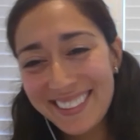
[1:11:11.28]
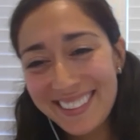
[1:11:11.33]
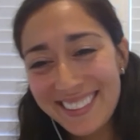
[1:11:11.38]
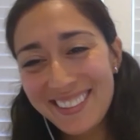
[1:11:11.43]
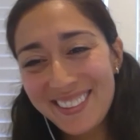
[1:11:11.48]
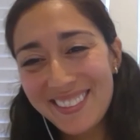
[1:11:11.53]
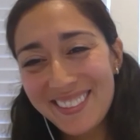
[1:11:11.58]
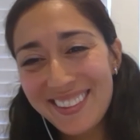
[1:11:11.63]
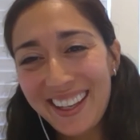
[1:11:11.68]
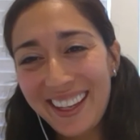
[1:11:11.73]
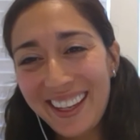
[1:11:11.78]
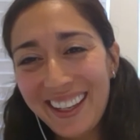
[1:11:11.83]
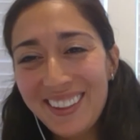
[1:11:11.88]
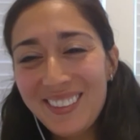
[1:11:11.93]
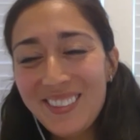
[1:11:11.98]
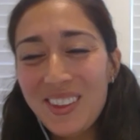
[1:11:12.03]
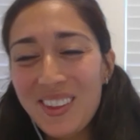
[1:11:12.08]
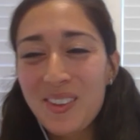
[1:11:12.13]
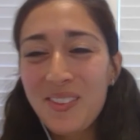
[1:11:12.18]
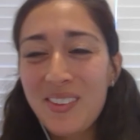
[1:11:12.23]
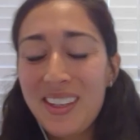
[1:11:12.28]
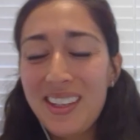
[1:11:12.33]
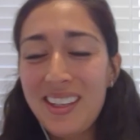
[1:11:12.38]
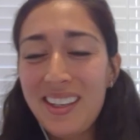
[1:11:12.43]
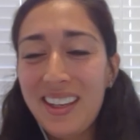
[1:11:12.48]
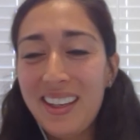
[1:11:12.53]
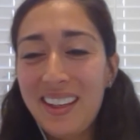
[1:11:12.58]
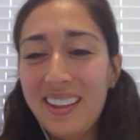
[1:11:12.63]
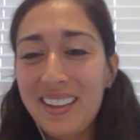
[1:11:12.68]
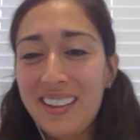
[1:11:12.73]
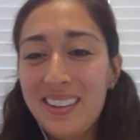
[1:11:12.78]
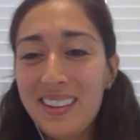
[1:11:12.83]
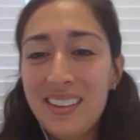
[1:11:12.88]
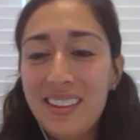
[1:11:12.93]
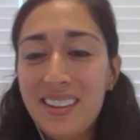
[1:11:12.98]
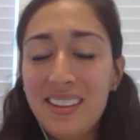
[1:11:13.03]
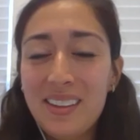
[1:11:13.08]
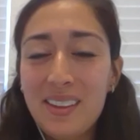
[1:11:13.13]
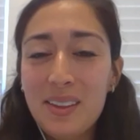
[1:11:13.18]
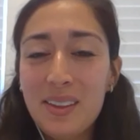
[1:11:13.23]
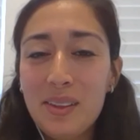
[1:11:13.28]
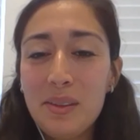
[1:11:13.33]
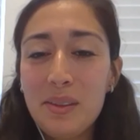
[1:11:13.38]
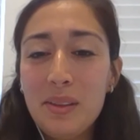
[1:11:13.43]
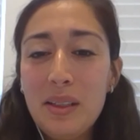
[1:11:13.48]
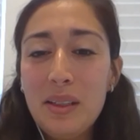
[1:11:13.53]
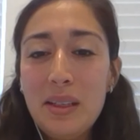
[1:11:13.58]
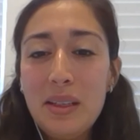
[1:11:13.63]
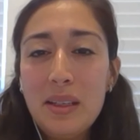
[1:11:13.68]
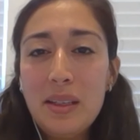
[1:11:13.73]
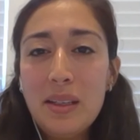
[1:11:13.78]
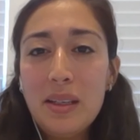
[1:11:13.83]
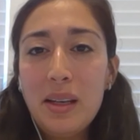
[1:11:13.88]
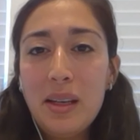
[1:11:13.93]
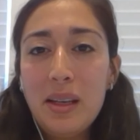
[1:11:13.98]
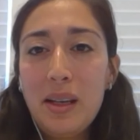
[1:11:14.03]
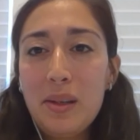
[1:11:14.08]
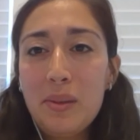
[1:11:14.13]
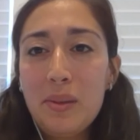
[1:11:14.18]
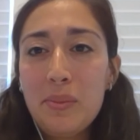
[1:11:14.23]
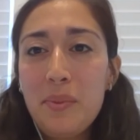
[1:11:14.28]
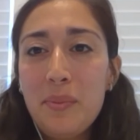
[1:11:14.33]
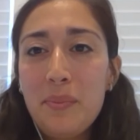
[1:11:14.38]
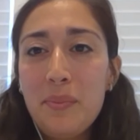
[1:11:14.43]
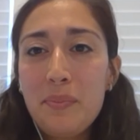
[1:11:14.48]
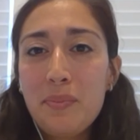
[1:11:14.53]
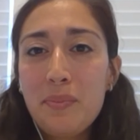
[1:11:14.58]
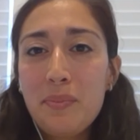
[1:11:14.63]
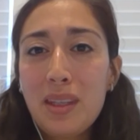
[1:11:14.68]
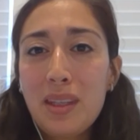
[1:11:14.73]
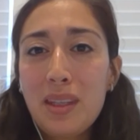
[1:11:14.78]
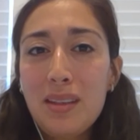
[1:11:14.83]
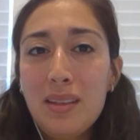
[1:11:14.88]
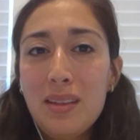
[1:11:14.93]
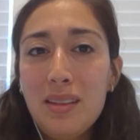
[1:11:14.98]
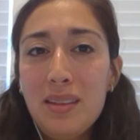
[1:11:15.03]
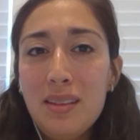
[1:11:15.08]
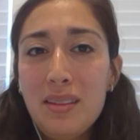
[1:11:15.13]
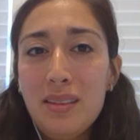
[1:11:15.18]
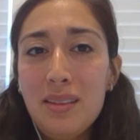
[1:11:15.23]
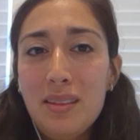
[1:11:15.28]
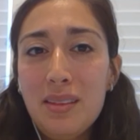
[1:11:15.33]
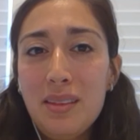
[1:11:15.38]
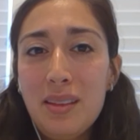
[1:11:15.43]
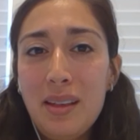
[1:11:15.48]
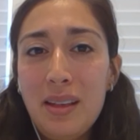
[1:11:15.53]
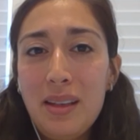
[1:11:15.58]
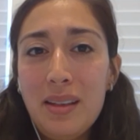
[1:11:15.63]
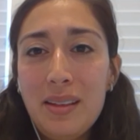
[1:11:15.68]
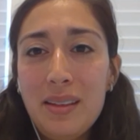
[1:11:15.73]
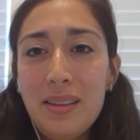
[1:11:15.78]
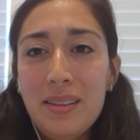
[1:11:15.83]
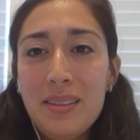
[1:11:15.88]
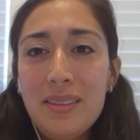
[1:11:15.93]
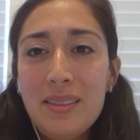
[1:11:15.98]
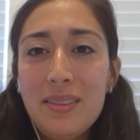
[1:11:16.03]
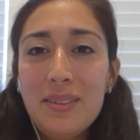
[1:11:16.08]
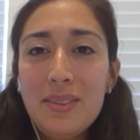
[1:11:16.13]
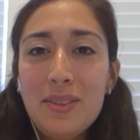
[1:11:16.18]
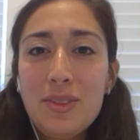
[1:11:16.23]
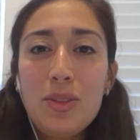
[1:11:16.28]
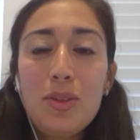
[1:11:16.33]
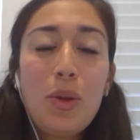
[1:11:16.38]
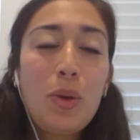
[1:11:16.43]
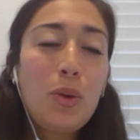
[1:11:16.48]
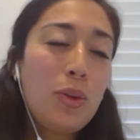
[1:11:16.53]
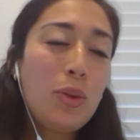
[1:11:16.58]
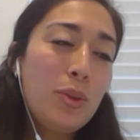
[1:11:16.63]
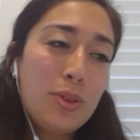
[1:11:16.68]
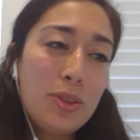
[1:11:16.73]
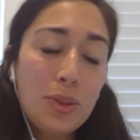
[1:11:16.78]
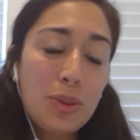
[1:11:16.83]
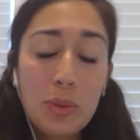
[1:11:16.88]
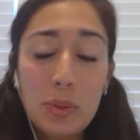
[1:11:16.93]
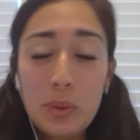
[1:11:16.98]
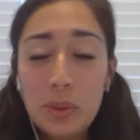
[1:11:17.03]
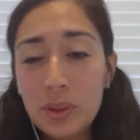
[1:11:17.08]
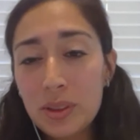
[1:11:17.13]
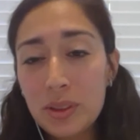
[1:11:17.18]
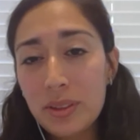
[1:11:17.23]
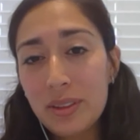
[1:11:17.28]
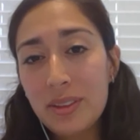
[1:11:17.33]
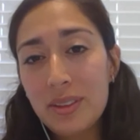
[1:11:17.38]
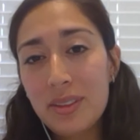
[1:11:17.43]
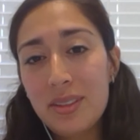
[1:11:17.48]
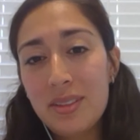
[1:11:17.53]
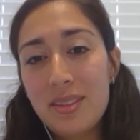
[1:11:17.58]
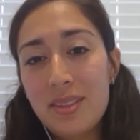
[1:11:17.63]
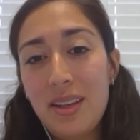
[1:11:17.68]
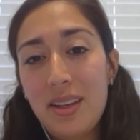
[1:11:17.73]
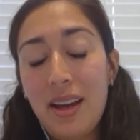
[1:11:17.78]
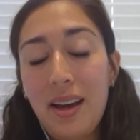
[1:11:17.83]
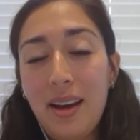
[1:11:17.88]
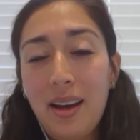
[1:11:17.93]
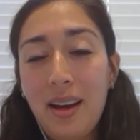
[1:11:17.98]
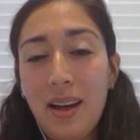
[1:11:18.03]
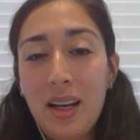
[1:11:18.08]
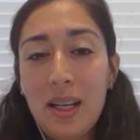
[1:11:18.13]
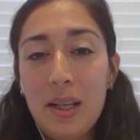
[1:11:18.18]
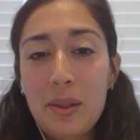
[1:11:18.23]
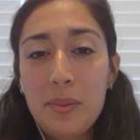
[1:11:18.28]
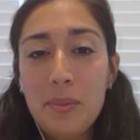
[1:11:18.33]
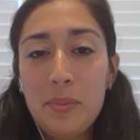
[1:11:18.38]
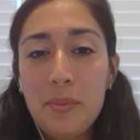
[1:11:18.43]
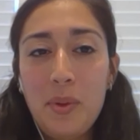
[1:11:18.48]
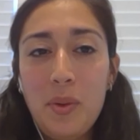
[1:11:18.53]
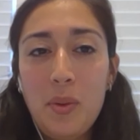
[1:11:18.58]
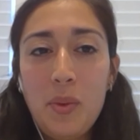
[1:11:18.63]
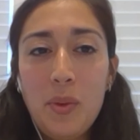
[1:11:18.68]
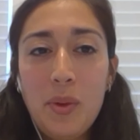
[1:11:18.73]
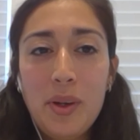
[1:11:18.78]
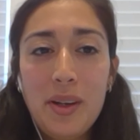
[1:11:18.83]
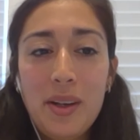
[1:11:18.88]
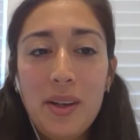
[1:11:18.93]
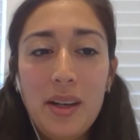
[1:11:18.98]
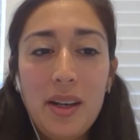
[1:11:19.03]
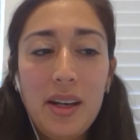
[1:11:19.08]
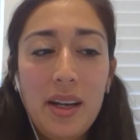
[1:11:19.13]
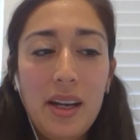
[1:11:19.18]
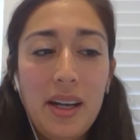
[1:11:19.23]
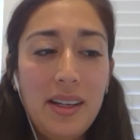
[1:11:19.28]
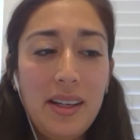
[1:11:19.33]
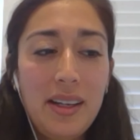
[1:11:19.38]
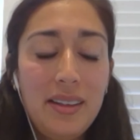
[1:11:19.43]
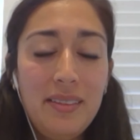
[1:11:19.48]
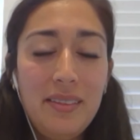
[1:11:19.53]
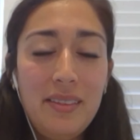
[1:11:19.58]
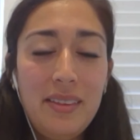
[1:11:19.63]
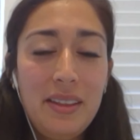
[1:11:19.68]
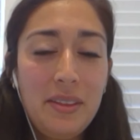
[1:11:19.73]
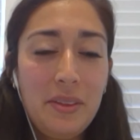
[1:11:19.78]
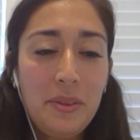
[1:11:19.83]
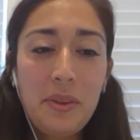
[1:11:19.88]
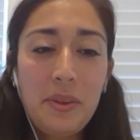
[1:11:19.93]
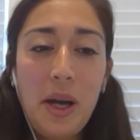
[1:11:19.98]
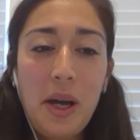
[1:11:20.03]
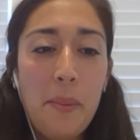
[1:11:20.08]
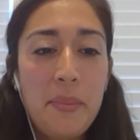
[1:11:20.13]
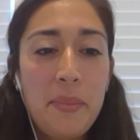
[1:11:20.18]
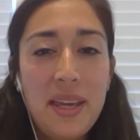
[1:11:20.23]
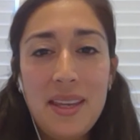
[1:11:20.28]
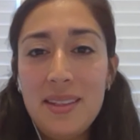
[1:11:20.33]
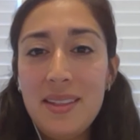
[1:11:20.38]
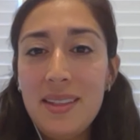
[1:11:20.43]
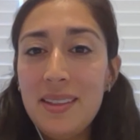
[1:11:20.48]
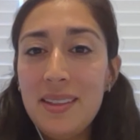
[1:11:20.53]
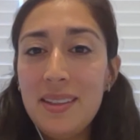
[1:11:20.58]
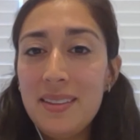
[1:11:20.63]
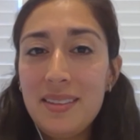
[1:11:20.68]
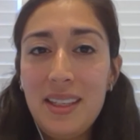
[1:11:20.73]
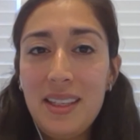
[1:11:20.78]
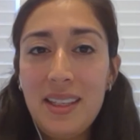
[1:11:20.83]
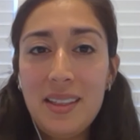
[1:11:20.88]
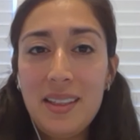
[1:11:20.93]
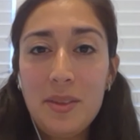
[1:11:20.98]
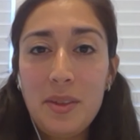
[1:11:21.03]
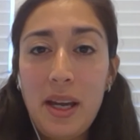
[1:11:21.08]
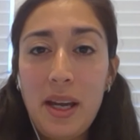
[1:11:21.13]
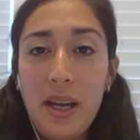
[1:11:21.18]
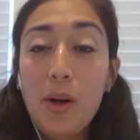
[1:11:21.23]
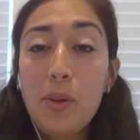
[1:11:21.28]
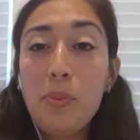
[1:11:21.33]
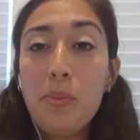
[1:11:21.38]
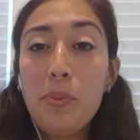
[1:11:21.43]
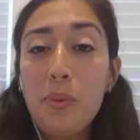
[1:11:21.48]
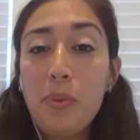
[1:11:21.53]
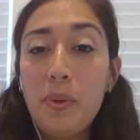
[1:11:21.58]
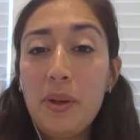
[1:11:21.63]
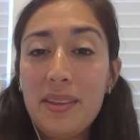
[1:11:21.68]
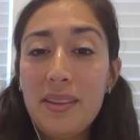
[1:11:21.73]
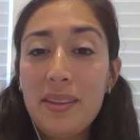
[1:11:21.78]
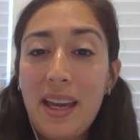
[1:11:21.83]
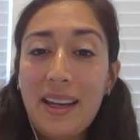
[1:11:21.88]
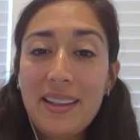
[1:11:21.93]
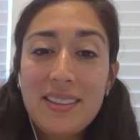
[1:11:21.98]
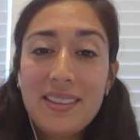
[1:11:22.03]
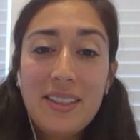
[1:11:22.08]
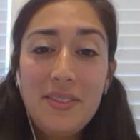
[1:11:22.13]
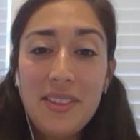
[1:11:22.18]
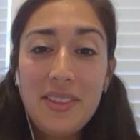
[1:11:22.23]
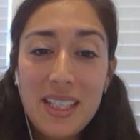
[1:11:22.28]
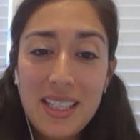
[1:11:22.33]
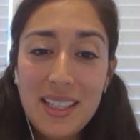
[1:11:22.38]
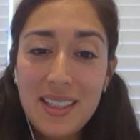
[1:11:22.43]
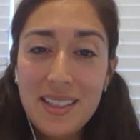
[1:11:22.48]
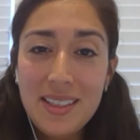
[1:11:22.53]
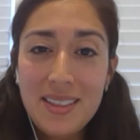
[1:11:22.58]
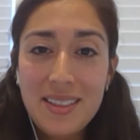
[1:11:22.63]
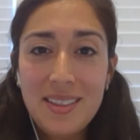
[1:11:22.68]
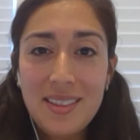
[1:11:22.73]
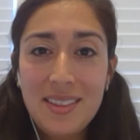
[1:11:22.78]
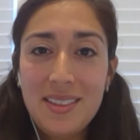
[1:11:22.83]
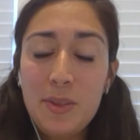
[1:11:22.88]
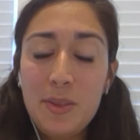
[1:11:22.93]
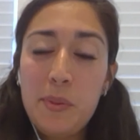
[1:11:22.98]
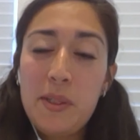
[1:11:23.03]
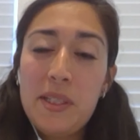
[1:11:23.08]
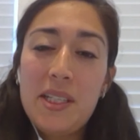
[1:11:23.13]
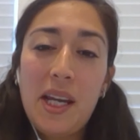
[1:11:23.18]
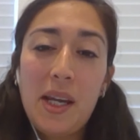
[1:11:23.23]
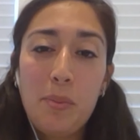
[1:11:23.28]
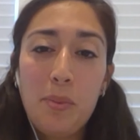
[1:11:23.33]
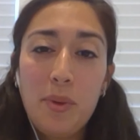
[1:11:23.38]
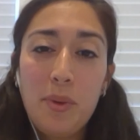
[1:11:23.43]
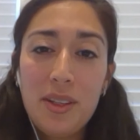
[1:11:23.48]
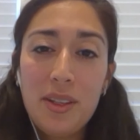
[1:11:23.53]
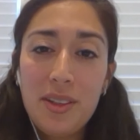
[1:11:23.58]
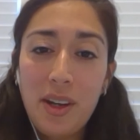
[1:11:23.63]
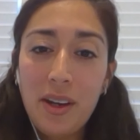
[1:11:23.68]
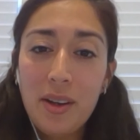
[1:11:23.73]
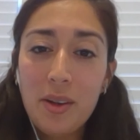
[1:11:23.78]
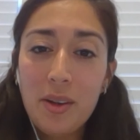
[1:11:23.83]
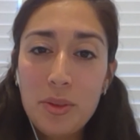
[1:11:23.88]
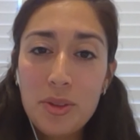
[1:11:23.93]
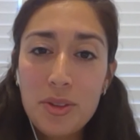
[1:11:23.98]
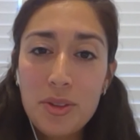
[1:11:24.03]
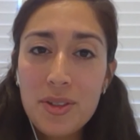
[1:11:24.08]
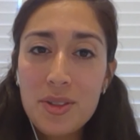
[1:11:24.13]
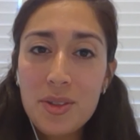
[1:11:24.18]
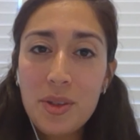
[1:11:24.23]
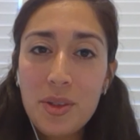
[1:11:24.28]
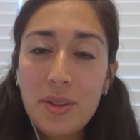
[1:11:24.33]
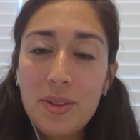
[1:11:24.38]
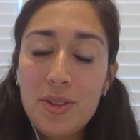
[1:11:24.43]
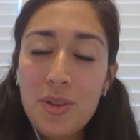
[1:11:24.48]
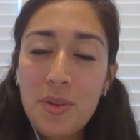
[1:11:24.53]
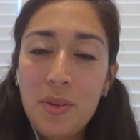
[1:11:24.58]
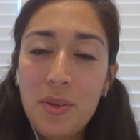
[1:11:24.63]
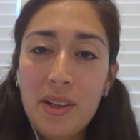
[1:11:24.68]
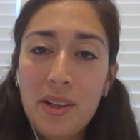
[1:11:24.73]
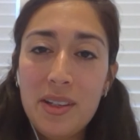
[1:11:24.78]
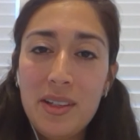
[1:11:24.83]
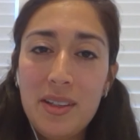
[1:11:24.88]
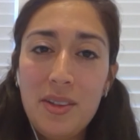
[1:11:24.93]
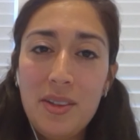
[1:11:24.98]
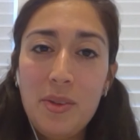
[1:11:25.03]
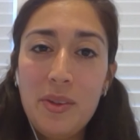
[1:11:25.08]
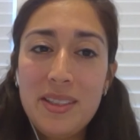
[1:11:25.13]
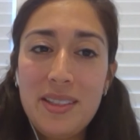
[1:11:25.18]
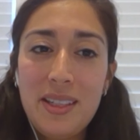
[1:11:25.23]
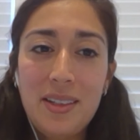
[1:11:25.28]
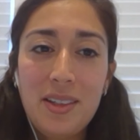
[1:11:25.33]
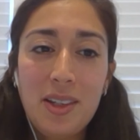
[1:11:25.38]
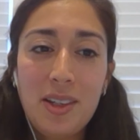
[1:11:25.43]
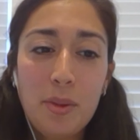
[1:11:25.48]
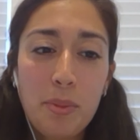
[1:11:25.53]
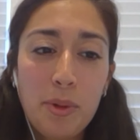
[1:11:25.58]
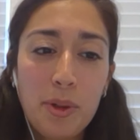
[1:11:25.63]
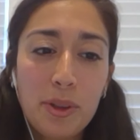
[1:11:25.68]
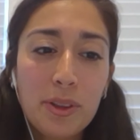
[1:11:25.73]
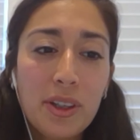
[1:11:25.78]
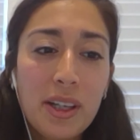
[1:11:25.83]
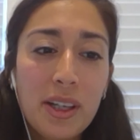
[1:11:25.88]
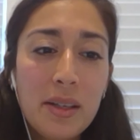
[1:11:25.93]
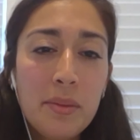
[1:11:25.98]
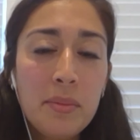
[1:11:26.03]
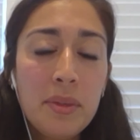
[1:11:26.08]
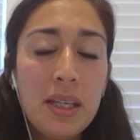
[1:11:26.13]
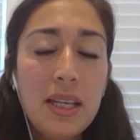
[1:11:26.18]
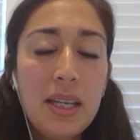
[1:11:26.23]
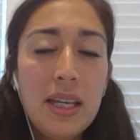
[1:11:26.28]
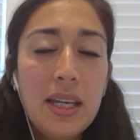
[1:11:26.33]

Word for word: to do that, where we had uh, um, uh, local schools um, or uh, you know come in and, and help with activities and spend time with our older adults who are who attend our program